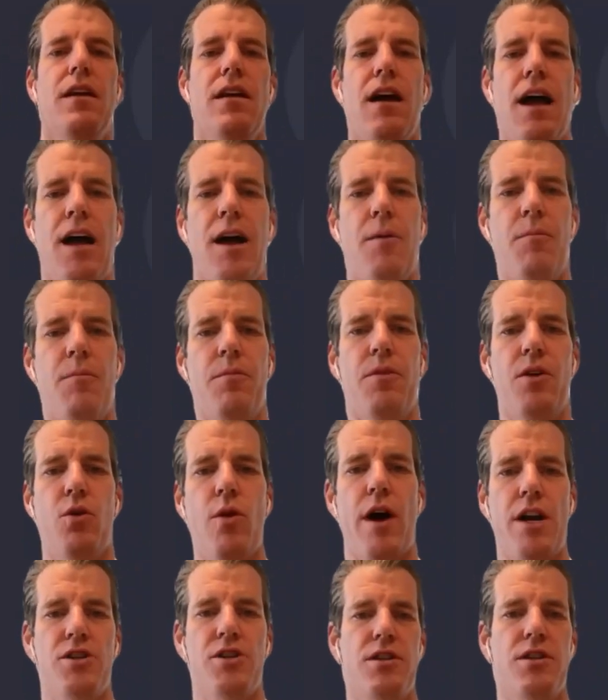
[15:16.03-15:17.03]
Um, the
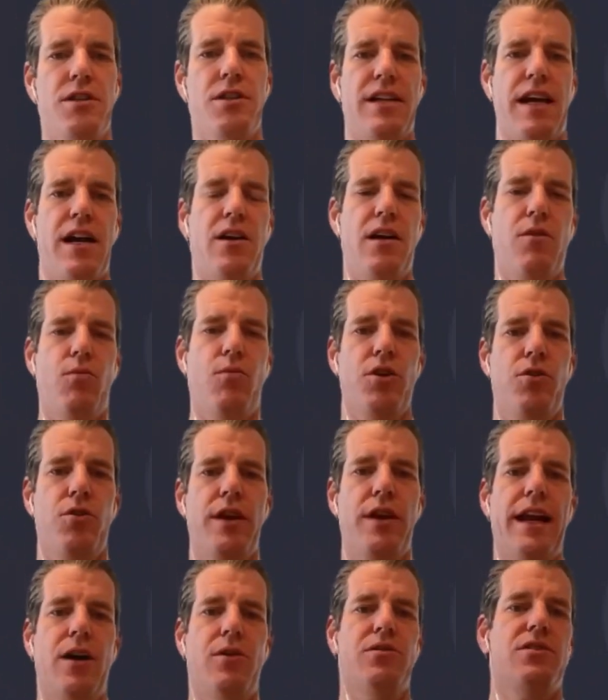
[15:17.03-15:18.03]
question is that when you
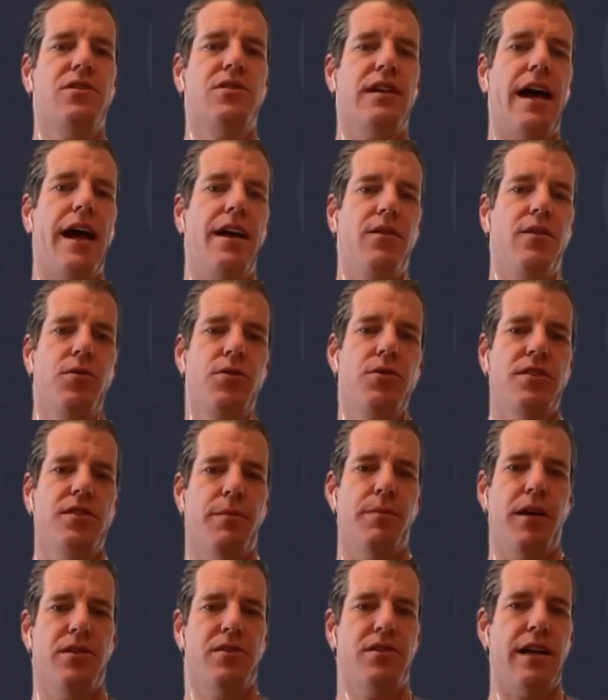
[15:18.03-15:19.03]
get outside, when you
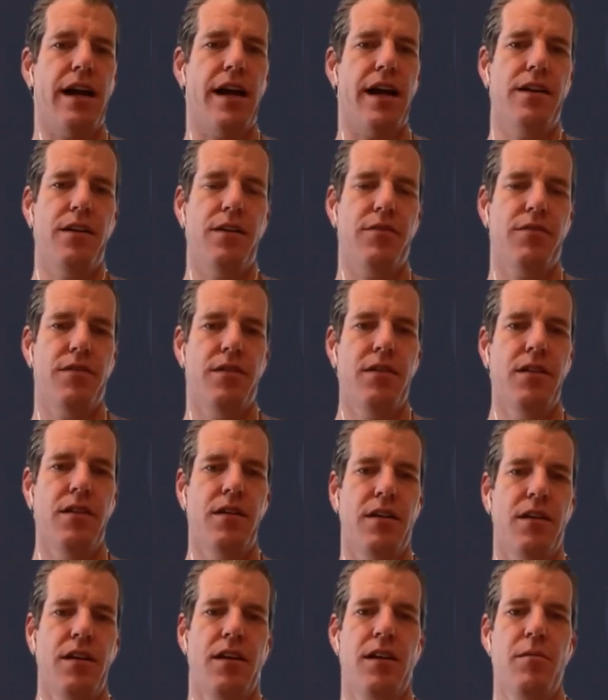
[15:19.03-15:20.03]
step outside of
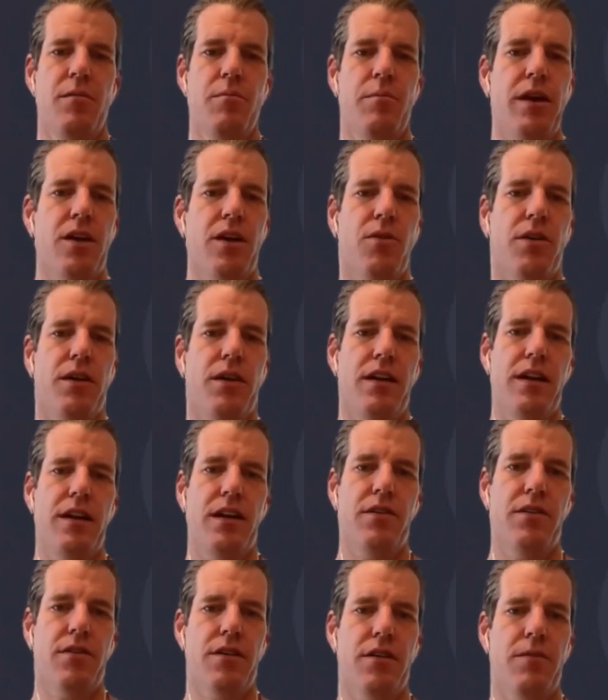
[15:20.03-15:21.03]
Bitcoin and
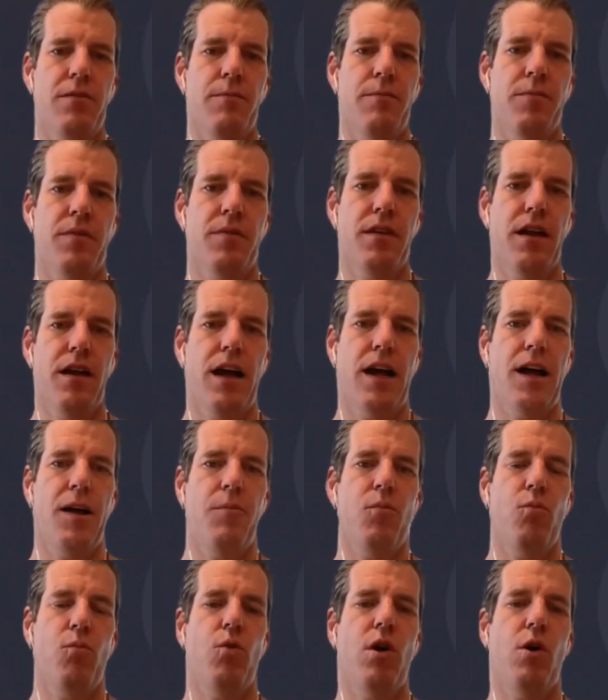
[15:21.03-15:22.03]
Ether,
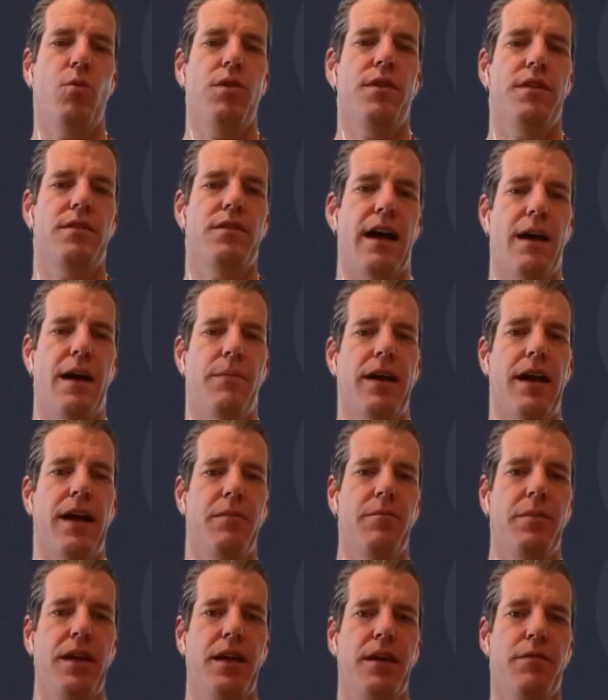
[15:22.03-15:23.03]
um, what would the
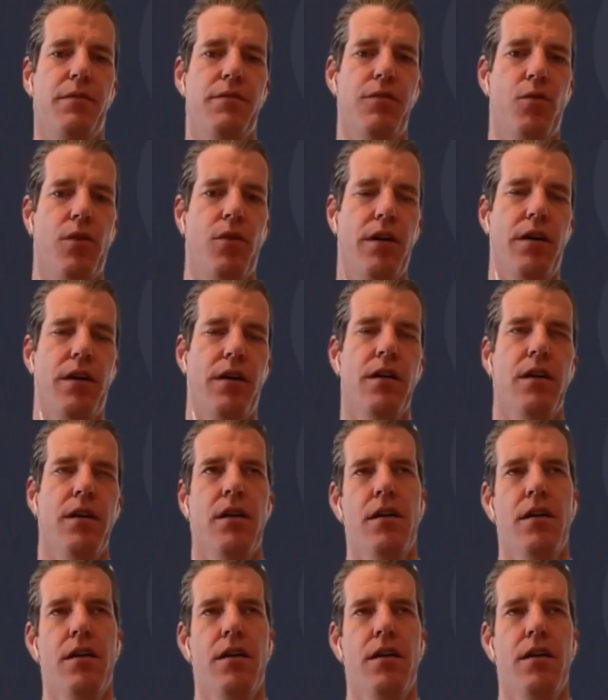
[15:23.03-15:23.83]
timeline be for